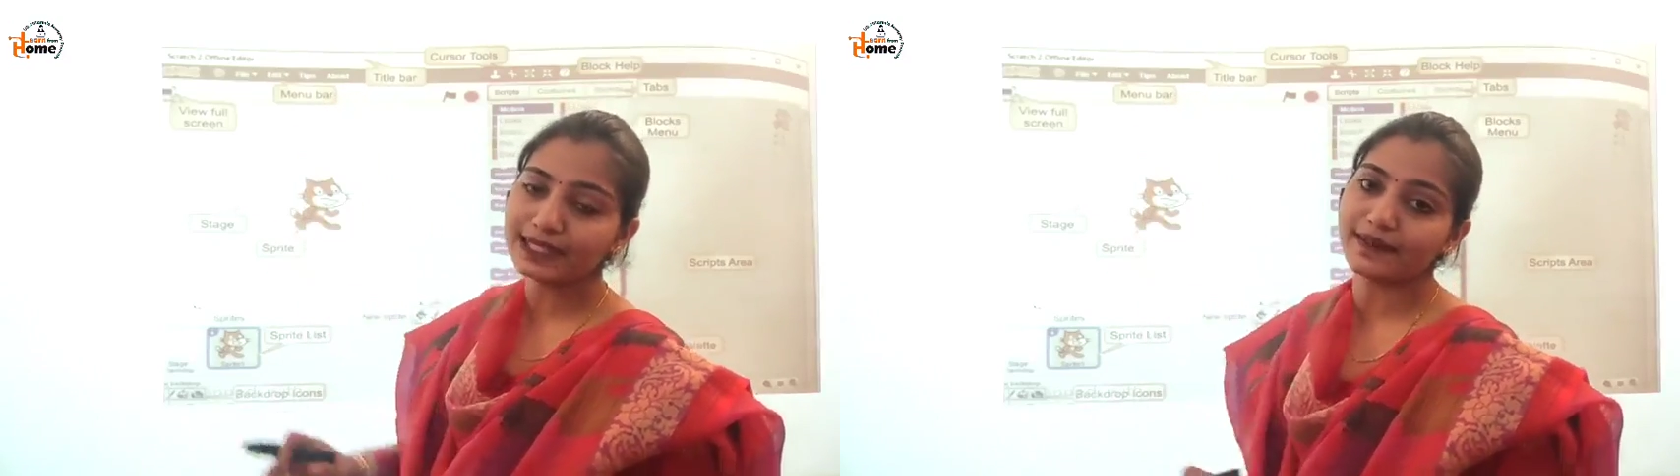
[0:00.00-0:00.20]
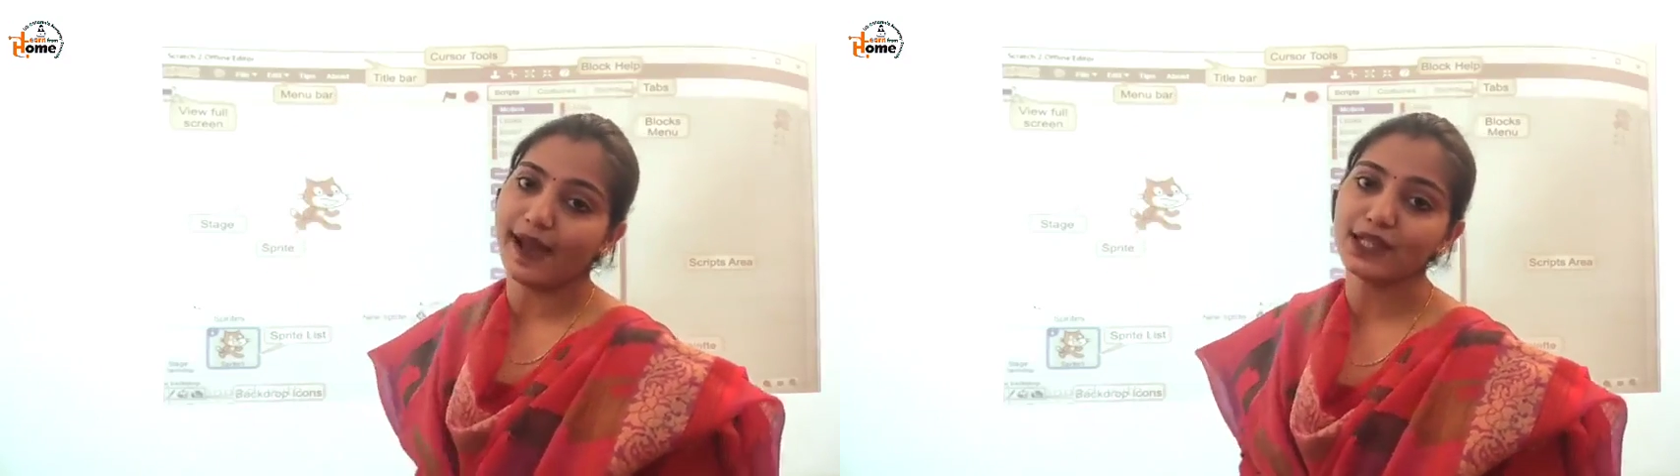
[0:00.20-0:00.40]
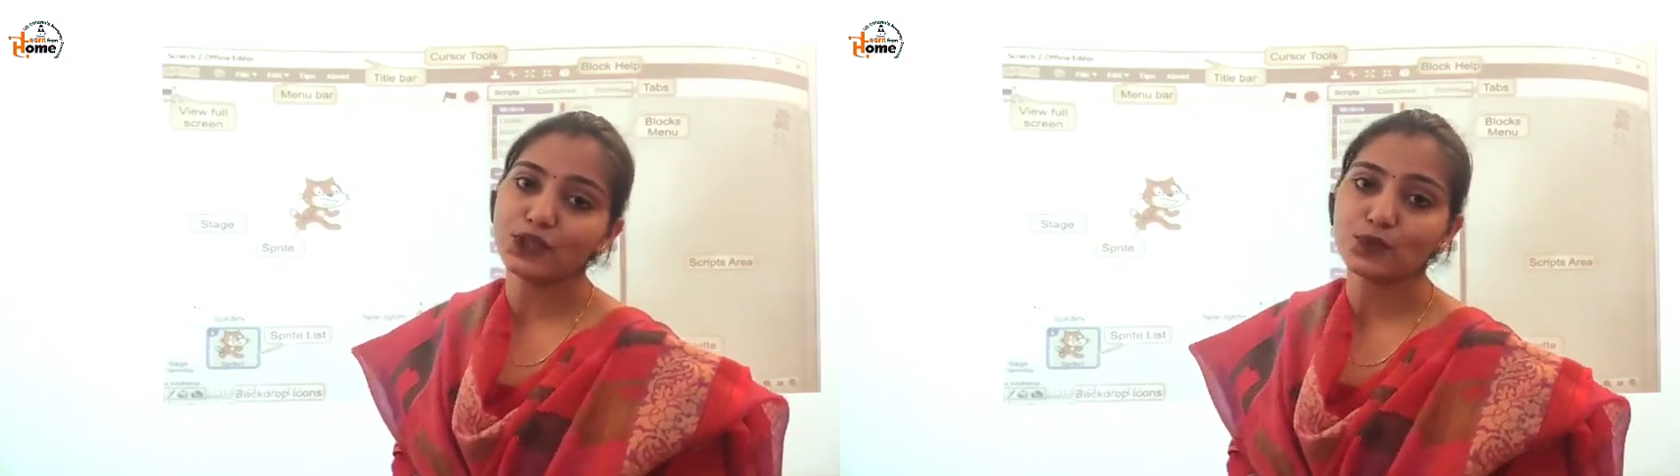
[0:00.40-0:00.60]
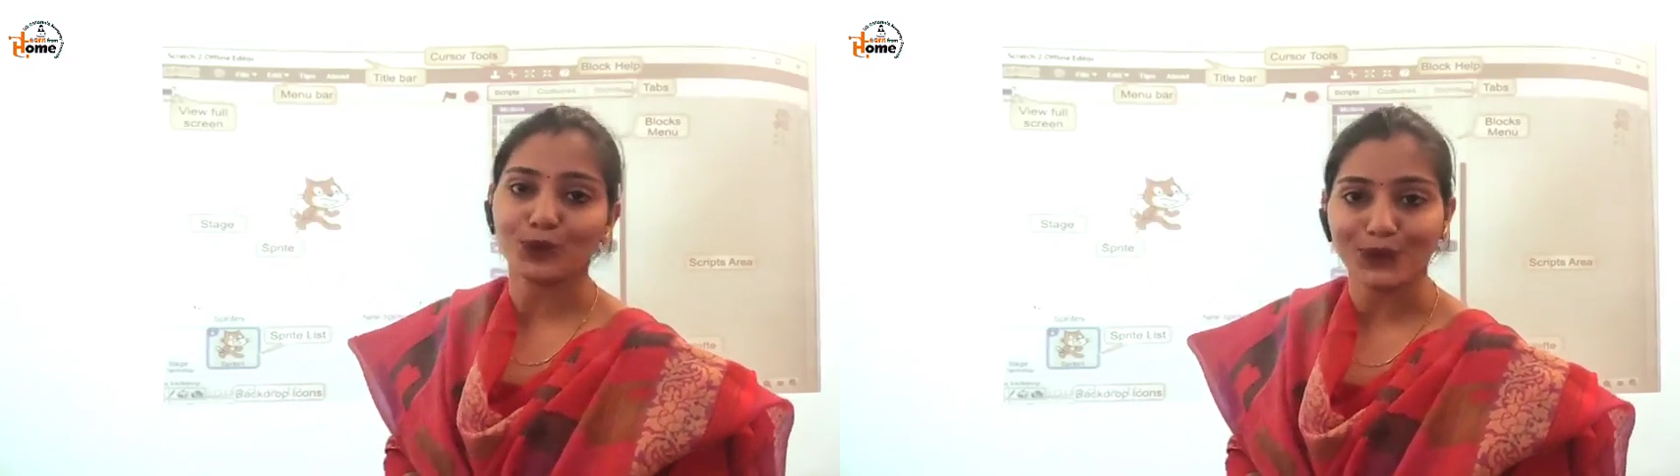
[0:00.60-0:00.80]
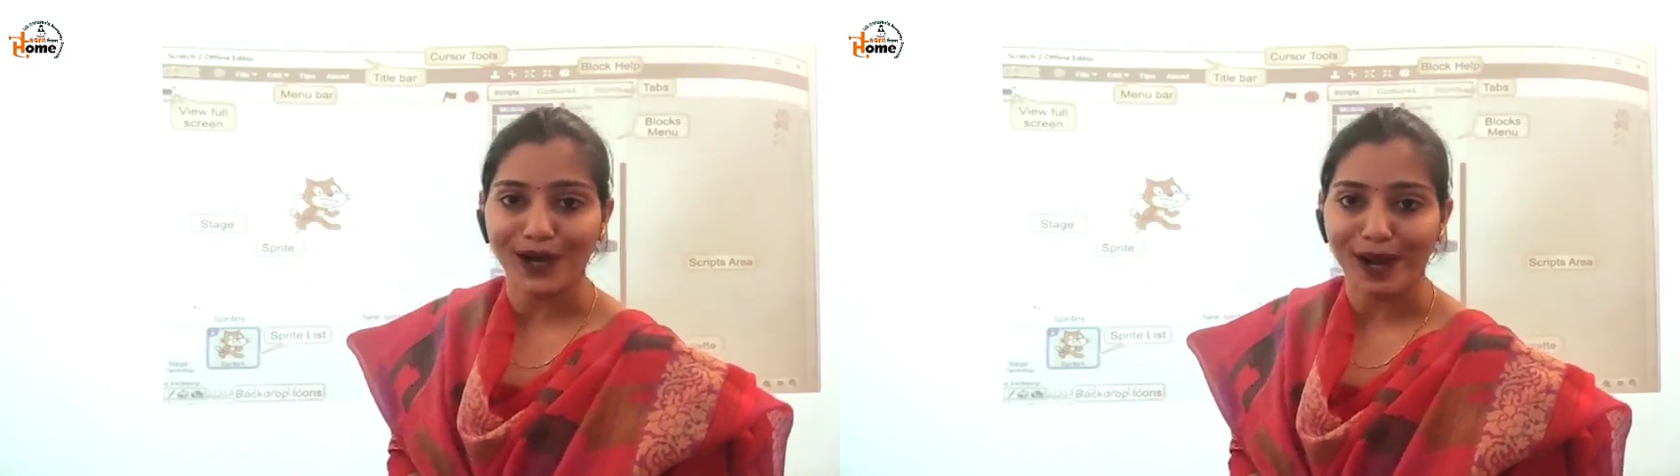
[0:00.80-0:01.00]
Scratch
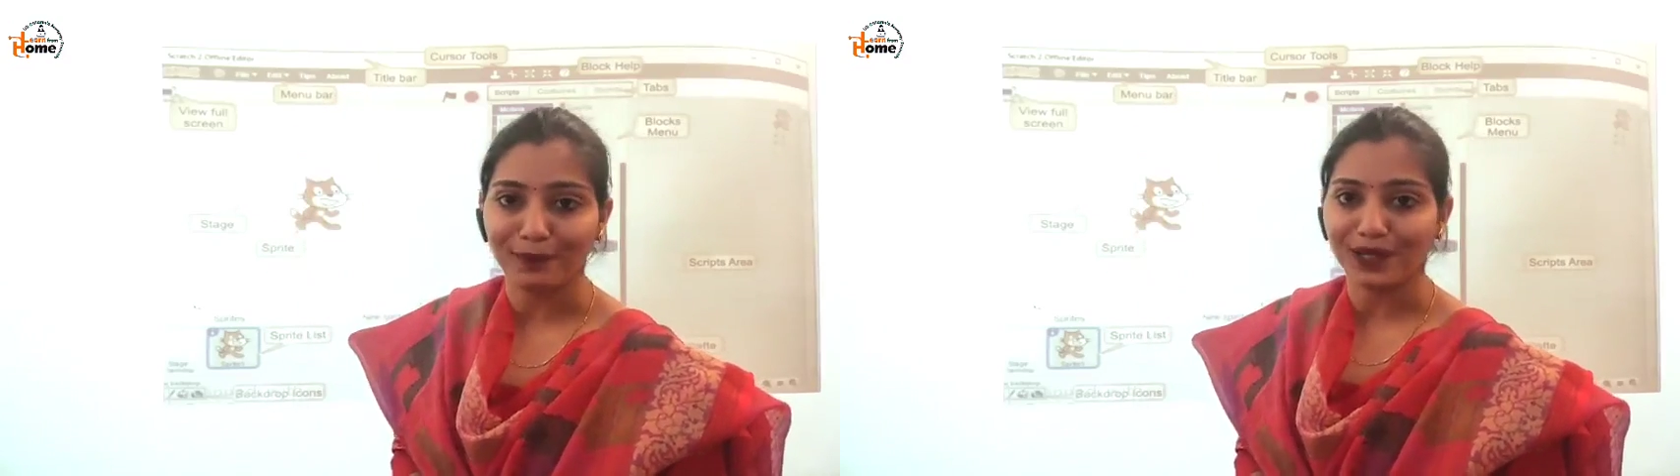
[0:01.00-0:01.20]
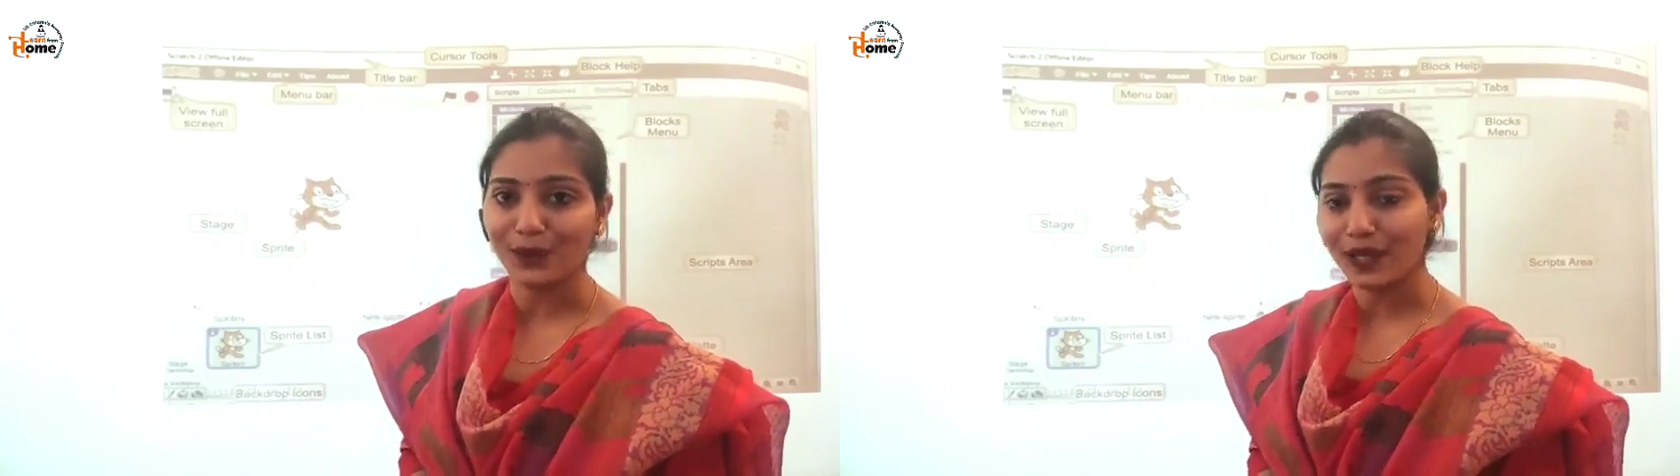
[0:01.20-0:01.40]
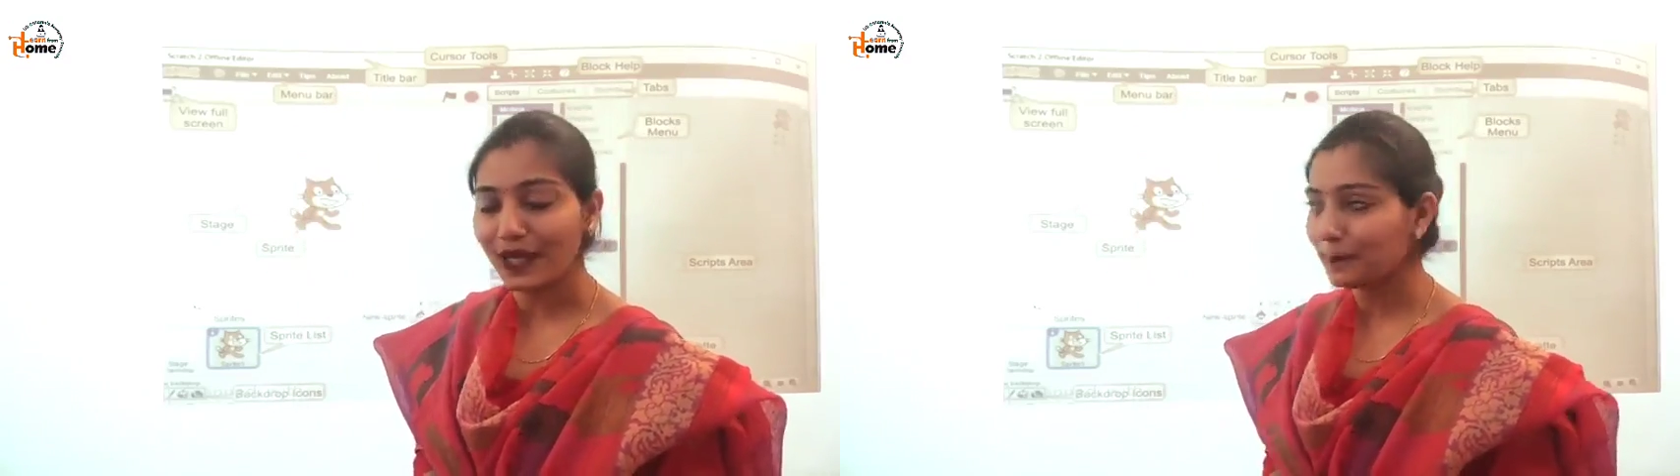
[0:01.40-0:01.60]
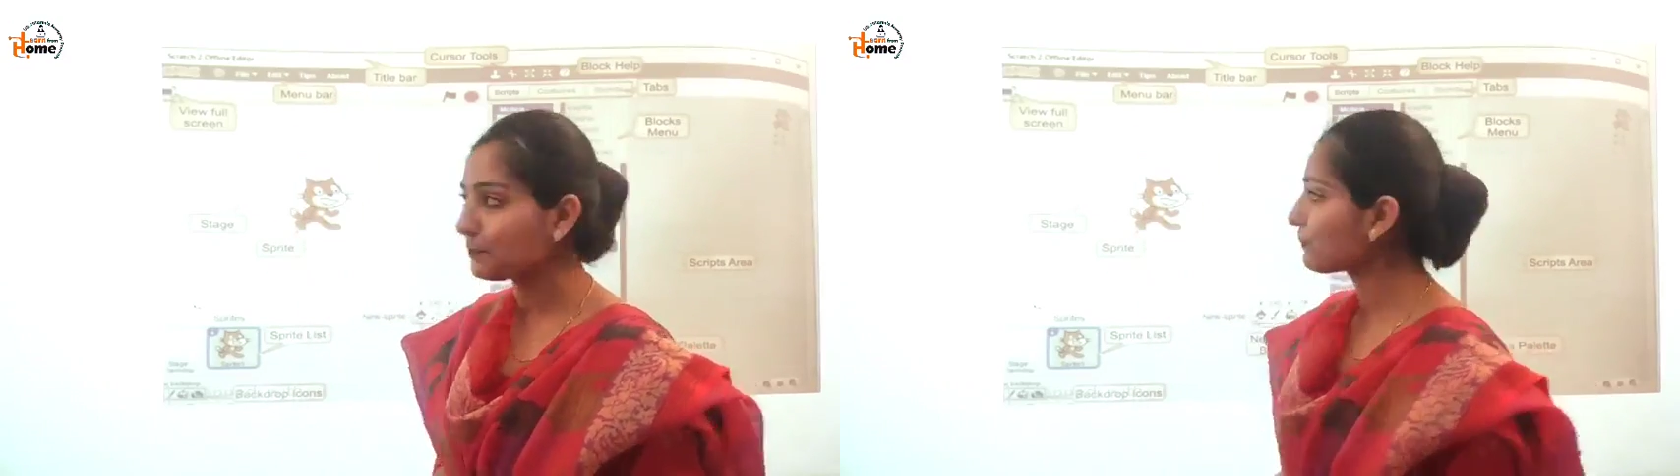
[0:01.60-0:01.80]
programming. Okay.